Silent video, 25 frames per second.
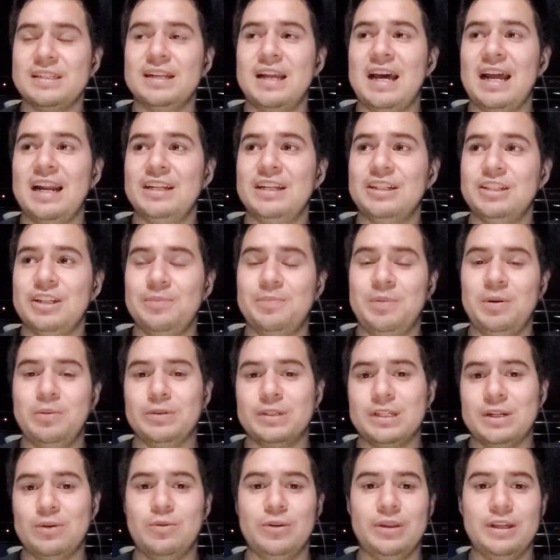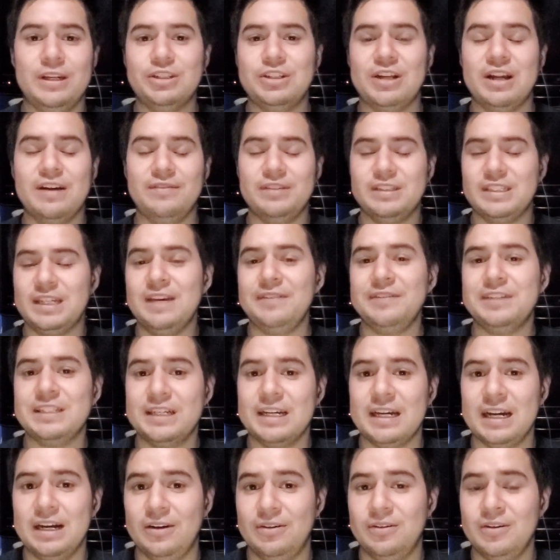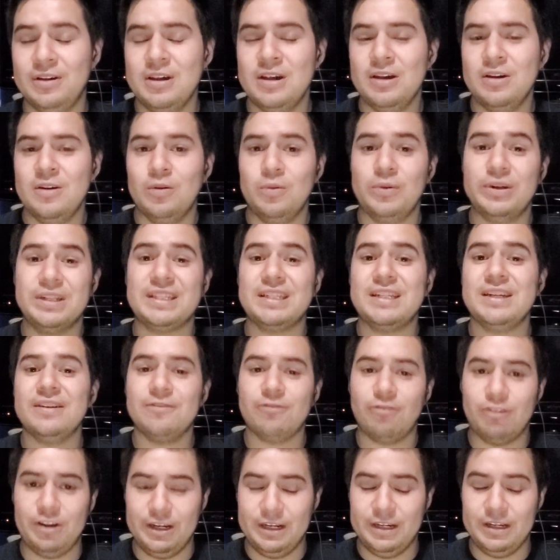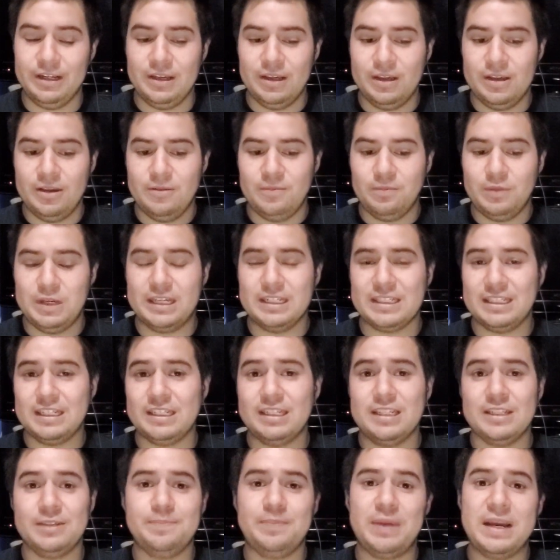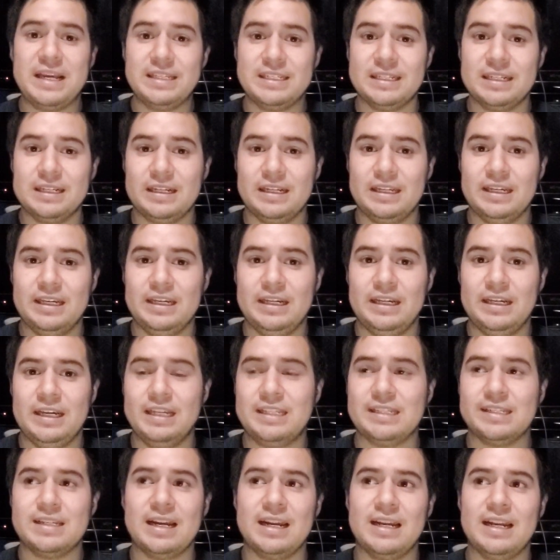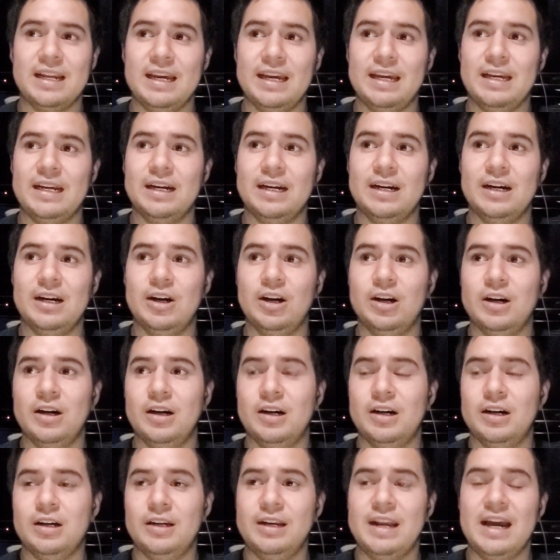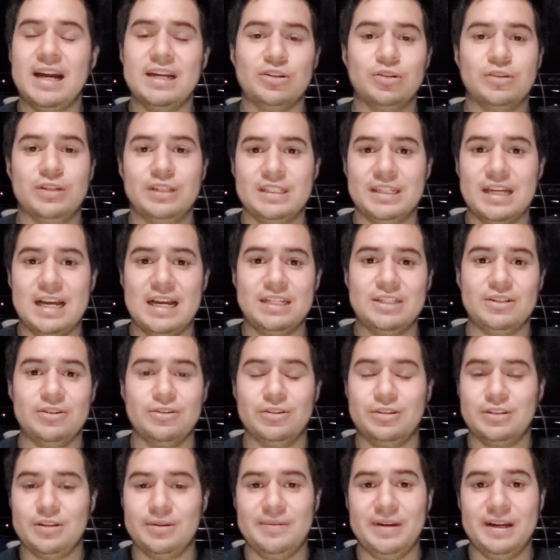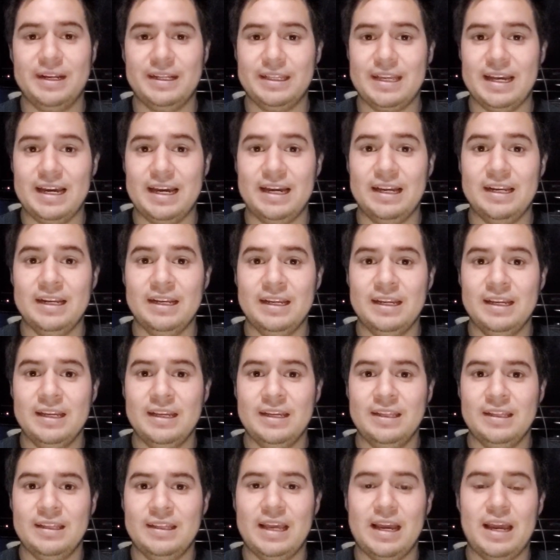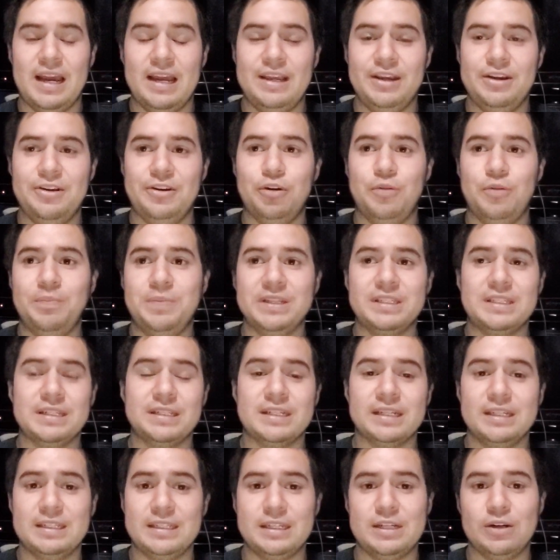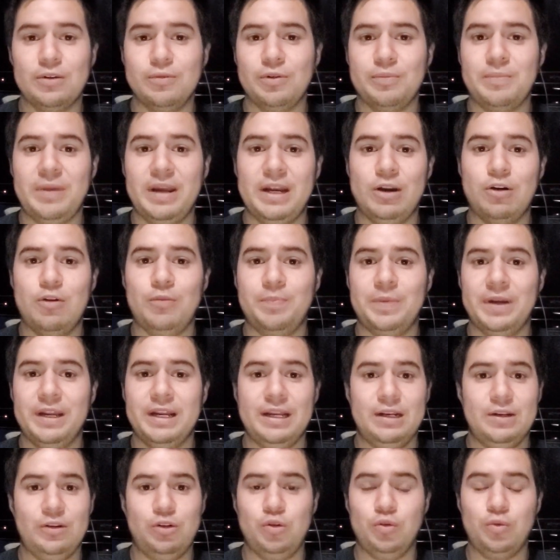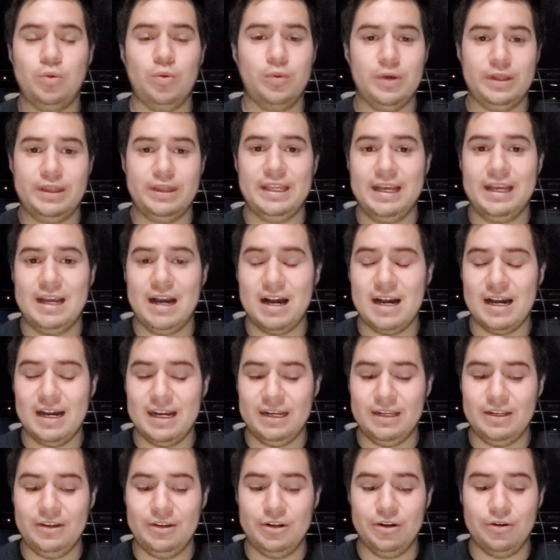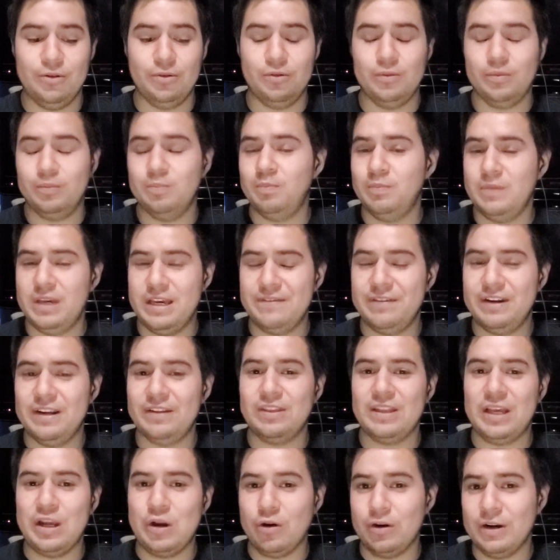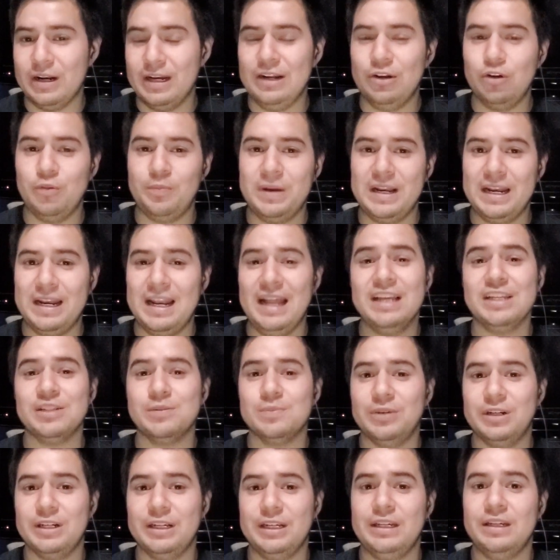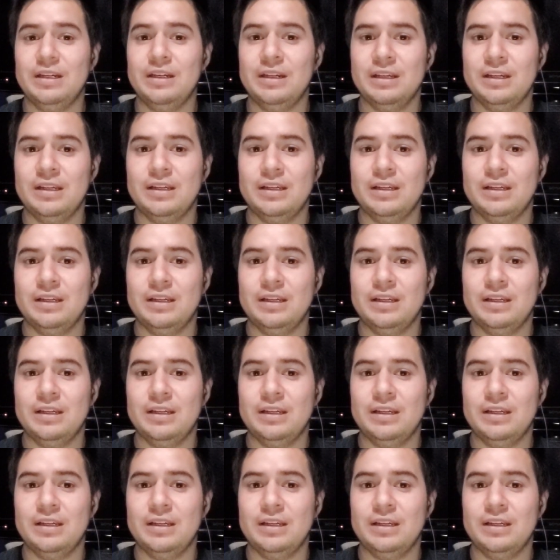analogy that people say, well, they should have a savings account. What's different? Because this is basically, it's not like a natural disaster or something like that, business can still remain open and do what they got, even if they earn a little bit less money,